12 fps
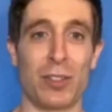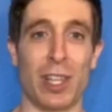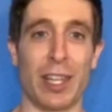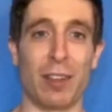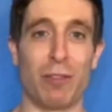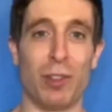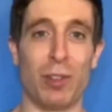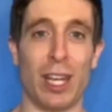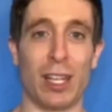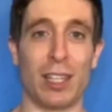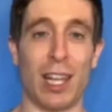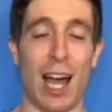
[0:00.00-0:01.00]
Like if you
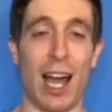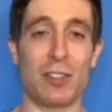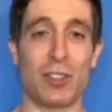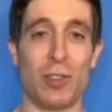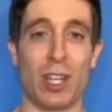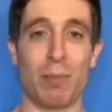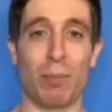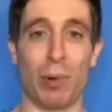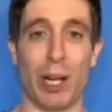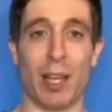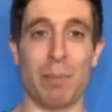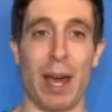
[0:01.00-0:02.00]
get glass, you can
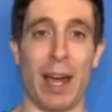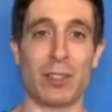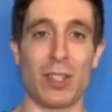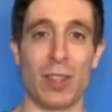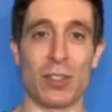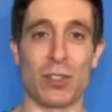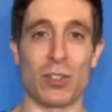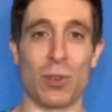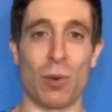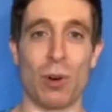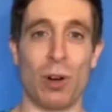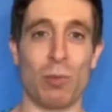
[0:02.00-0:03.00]
bring it back to the
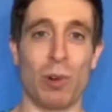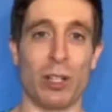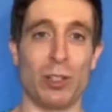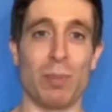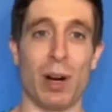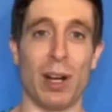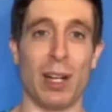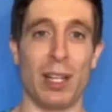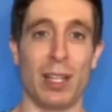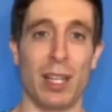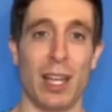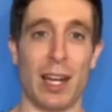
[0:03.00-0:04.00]
store where you bought it
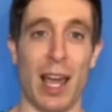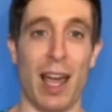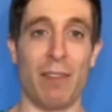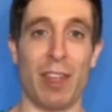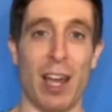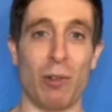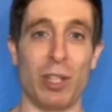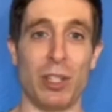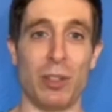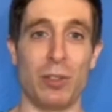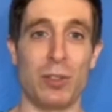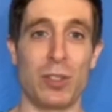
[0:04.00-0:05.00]
and have that
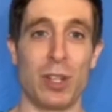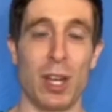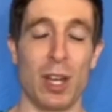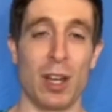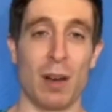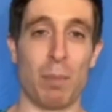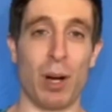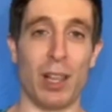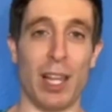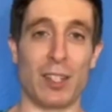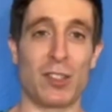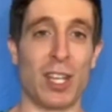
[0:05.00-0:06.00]
reused. But
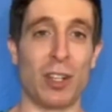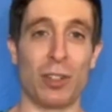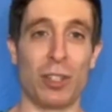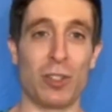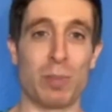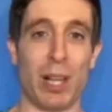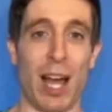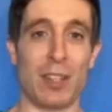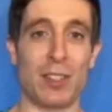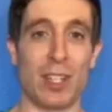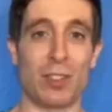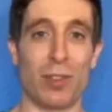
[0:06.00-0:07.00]
like single-use
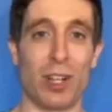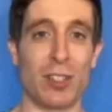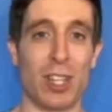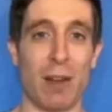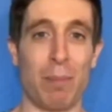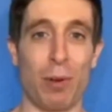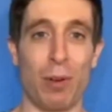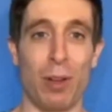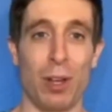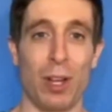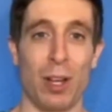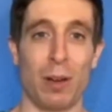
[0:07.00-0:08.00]
plastics, for example,
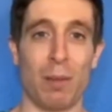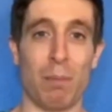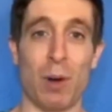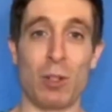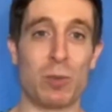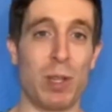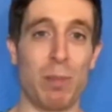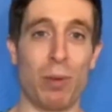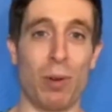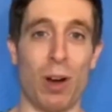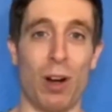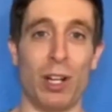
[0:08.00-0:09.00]
most
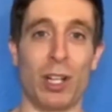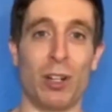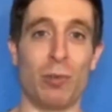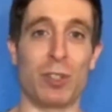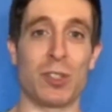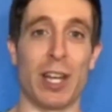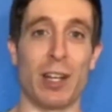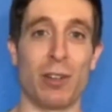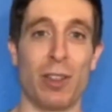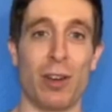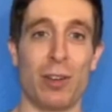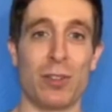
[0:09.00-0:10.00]
people aren't gonna recycle
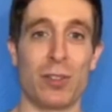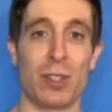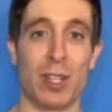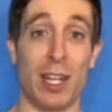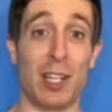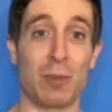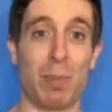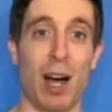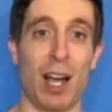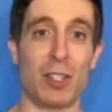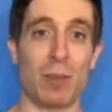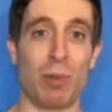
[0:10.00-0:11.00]
those. It is
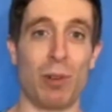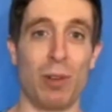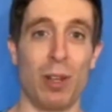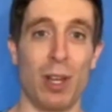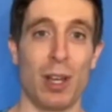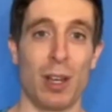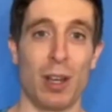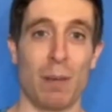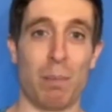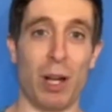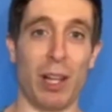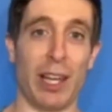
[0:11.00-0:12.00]
possible,
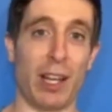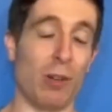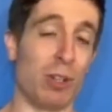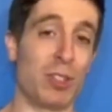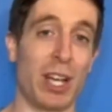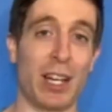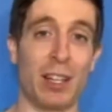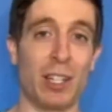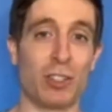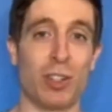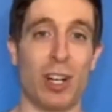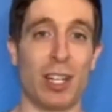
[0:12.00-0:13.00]
but like a recycling
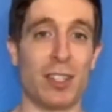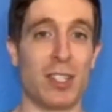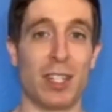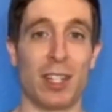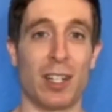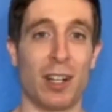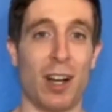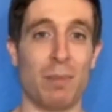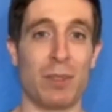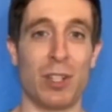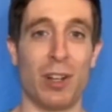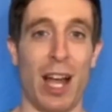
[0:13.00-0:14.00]
truck isn't gonna come
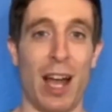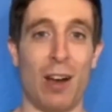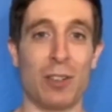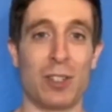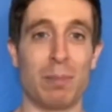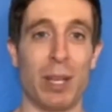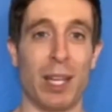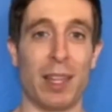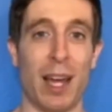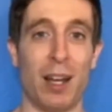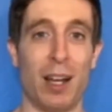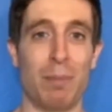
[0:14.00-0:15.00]
to your house and pick
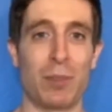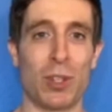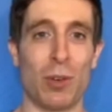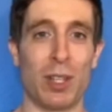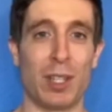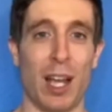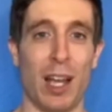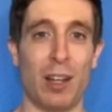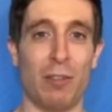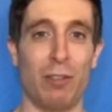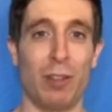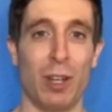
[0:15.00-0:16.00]
that up. So it kind
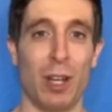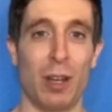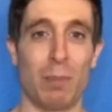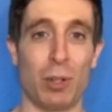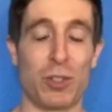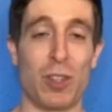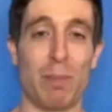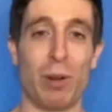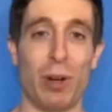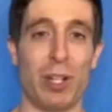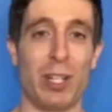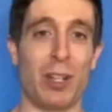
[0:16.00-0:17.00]
of puts the
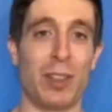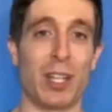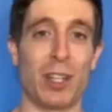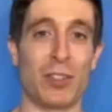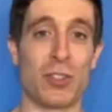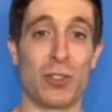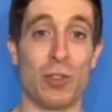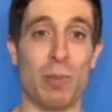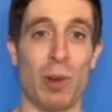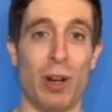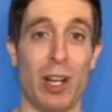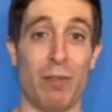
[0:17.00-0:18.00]
burden on the
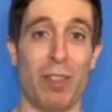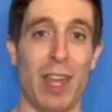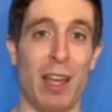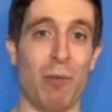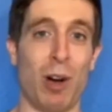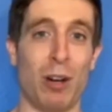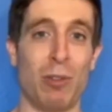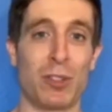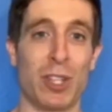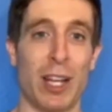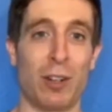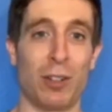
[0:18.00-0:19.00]
consumer if they wanna
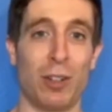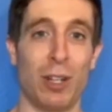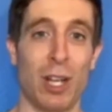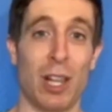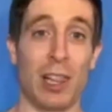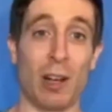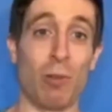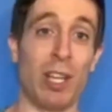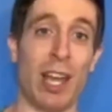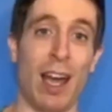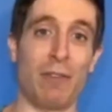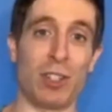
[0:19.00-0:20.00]
recycle. Like we
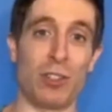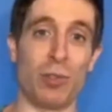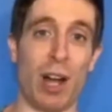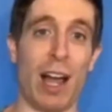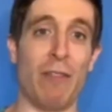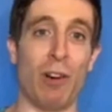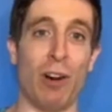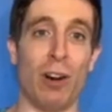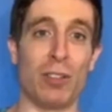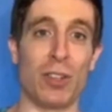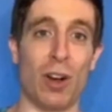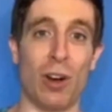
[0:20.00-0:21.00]
have to drive
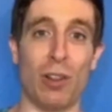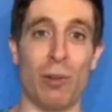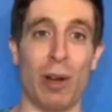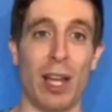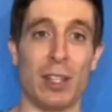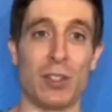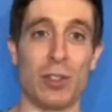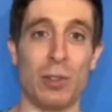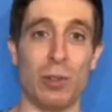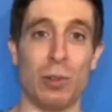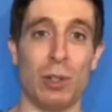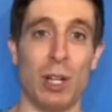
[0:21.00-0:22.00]
ours all the way
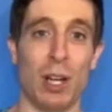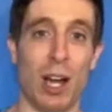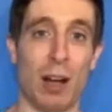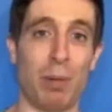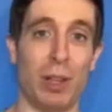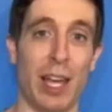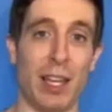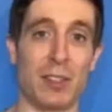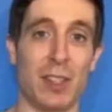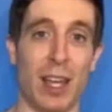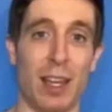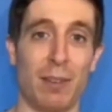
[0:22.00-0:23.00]
to a place
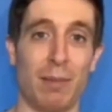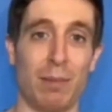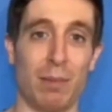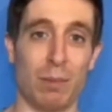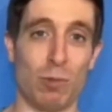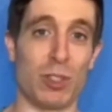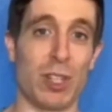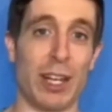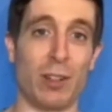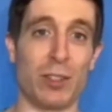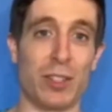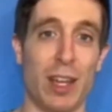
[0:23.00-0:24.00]
that
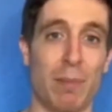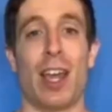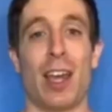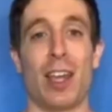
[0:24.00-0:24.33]
recycles them.